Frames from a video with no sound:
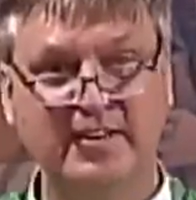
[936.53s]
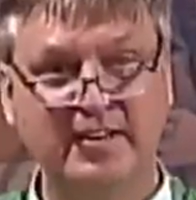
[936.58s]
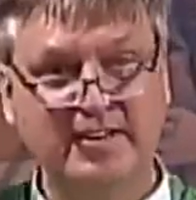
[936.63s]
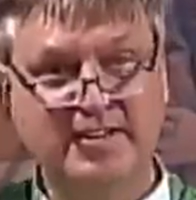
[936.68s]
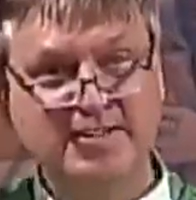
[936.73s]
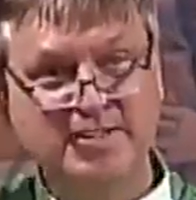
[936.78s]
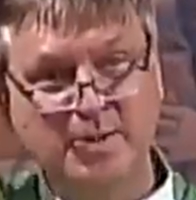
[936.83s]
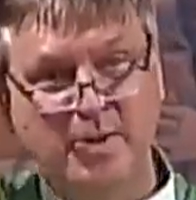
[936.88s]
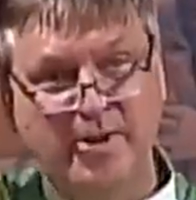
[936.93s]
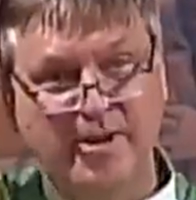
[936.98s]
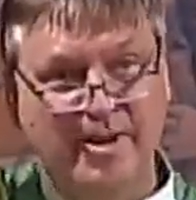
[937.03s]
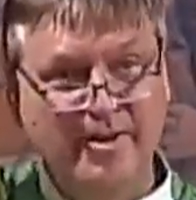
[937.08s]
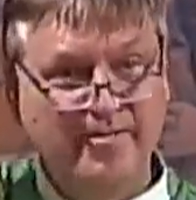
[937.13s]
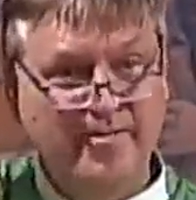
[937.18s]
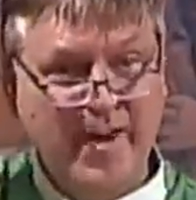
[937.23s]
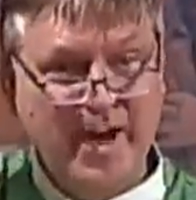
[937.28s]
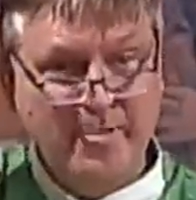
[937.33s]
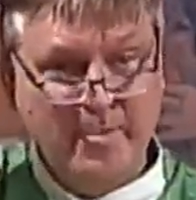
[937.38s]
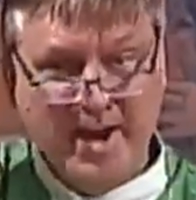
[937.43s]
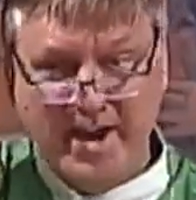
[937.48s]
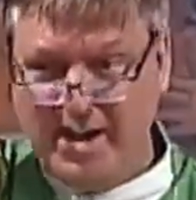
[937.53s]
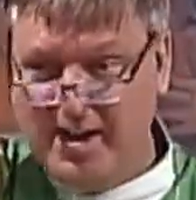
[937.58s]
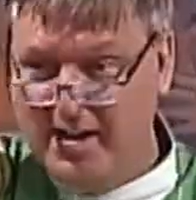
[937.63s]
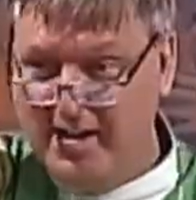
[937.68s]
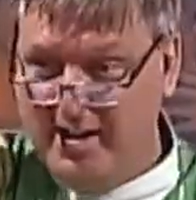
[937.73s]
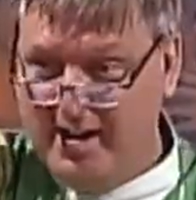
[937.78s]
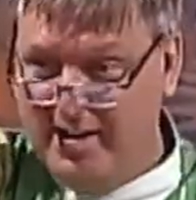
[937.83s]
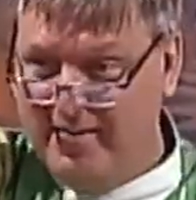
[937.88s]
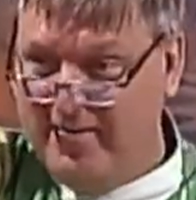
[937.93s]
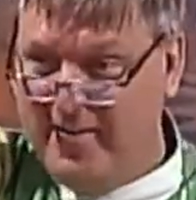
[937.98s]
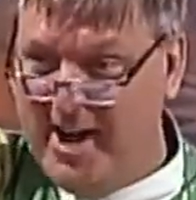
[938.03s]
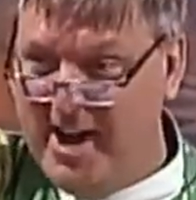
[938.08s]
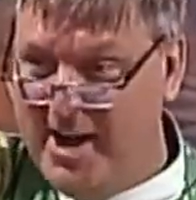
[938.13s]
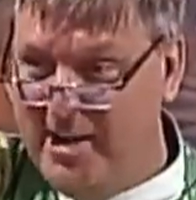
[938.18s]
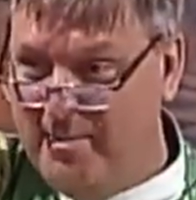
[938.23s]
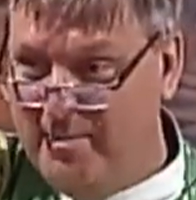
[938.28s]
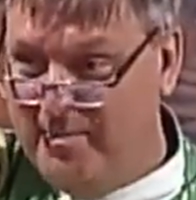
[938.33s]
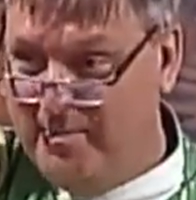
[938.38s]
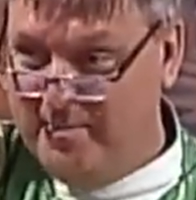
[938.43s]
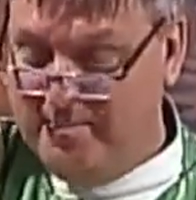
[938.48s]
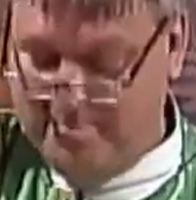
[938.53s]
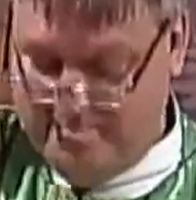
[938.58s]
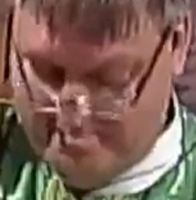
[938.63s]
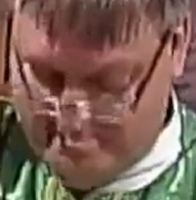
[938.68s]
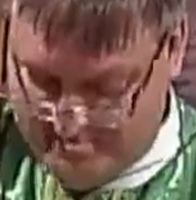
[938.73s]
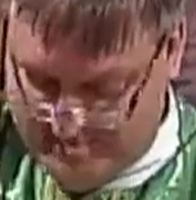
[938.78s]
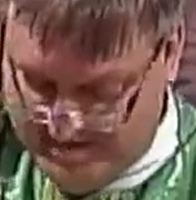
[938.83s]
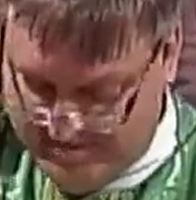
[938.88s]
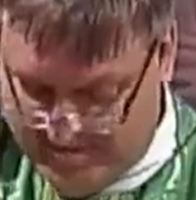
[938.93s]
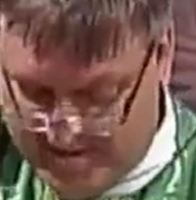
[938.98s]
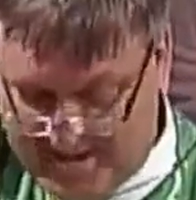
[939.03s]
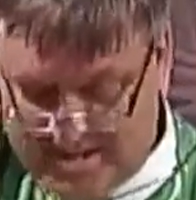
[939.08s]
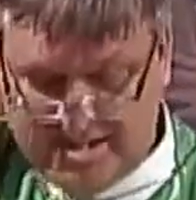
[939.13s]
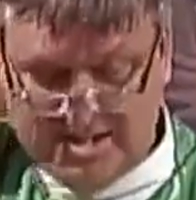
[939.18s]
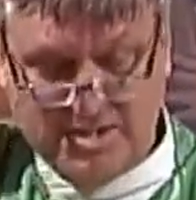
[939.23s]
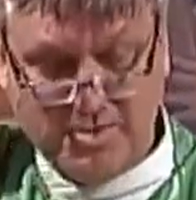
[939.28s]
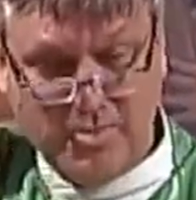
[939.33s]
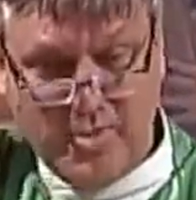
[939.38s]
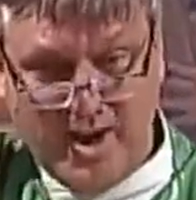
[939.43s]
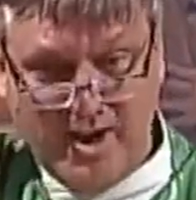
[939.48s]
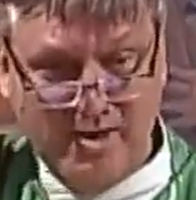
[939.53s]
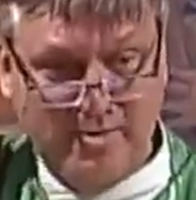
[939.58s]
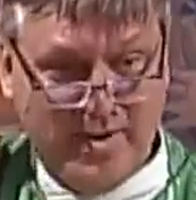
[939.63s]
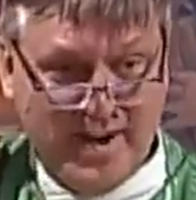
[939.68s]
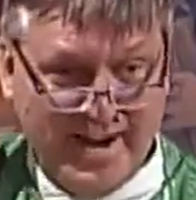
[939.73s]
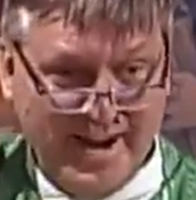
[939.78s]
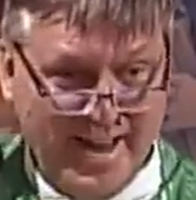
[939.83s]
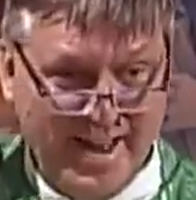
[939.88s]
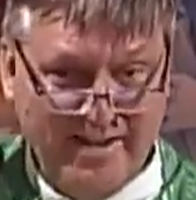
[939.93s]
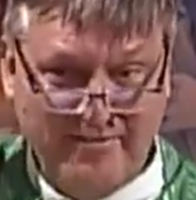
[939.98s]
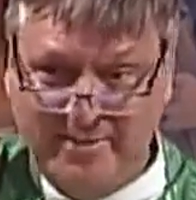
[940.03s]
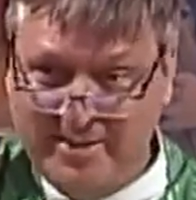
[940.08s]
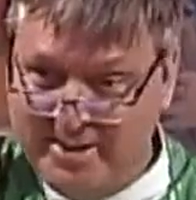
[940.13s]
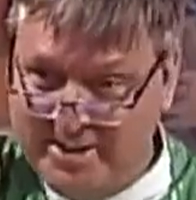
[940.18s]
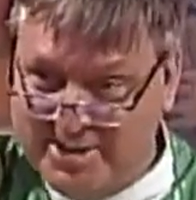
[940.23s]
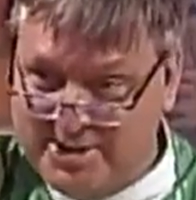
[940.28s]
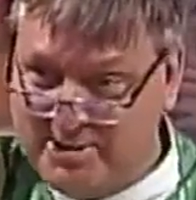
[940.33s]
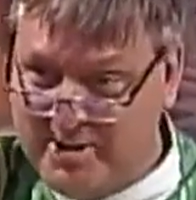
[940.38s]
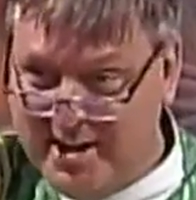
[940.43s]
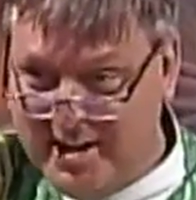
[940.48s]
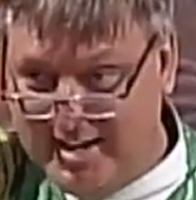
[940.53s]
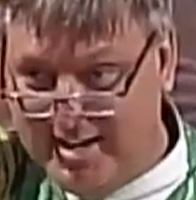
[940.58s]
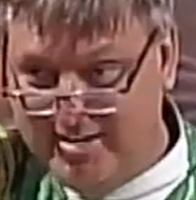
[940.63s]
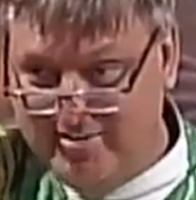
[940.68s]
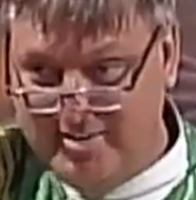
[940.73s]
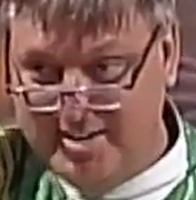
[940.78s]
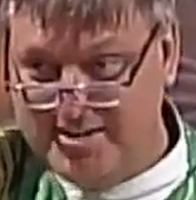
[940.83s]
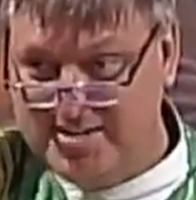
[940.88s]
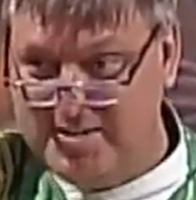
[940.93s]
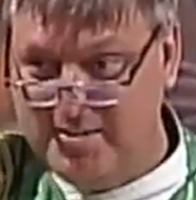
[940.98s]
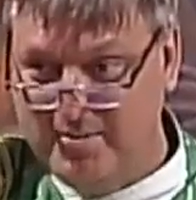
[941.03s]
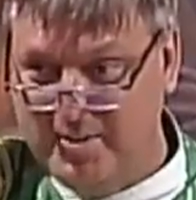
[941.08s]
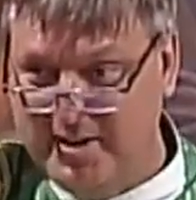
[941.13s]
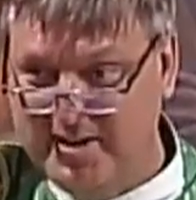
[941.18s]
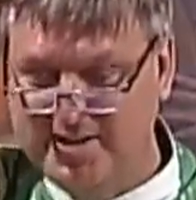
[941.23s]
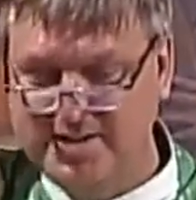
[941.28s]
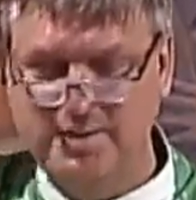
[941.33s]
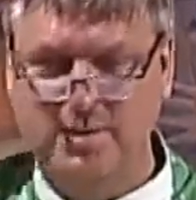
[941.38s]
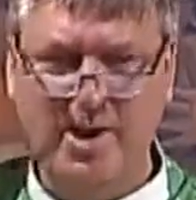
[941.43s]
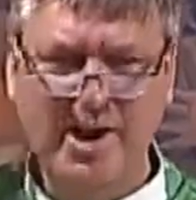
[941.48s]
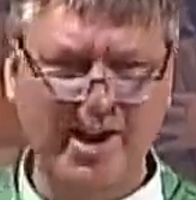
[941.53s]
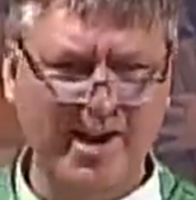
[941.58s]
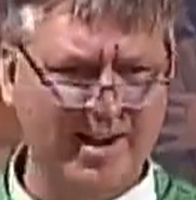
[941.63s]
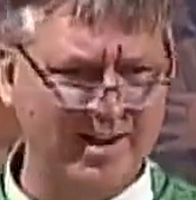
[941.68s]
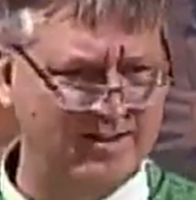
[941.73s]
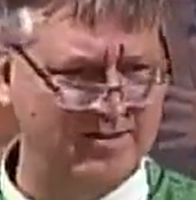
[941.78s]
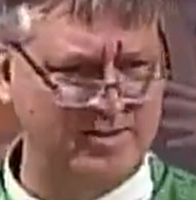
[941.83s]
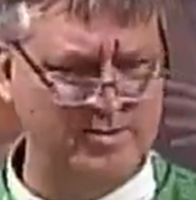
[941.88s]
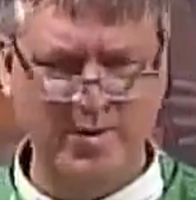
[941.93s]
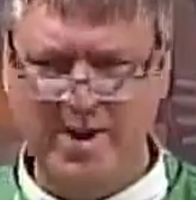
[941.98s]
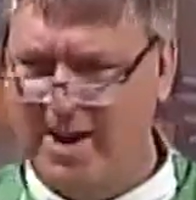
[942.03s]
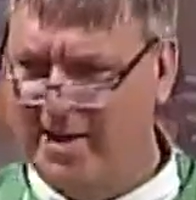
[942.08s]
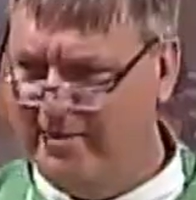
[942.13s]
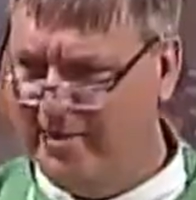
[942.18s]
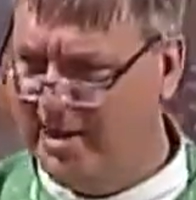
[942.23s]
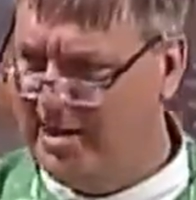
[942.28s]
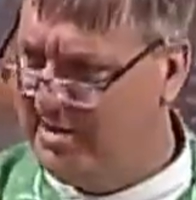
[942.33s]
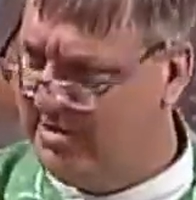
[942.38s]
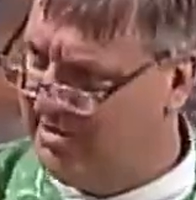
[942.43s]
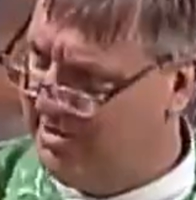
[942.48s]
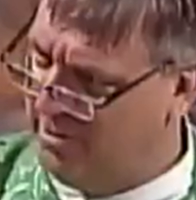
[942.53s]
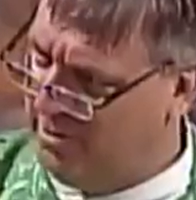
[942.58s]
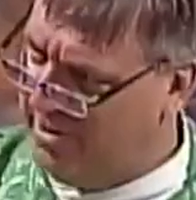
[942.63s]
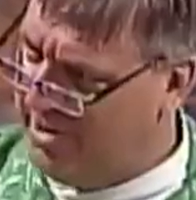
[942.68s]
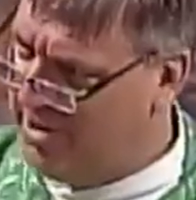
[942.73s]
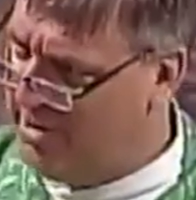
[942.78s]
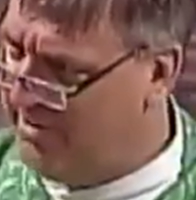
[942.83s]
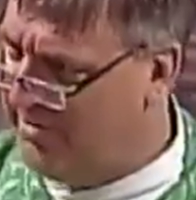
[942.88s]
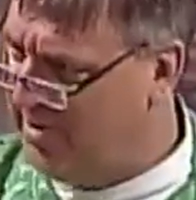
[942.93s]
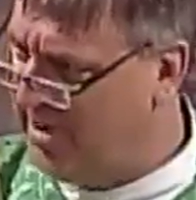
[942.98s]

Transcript: So if I swear by heaven to try to convince somebody, do I have any authority over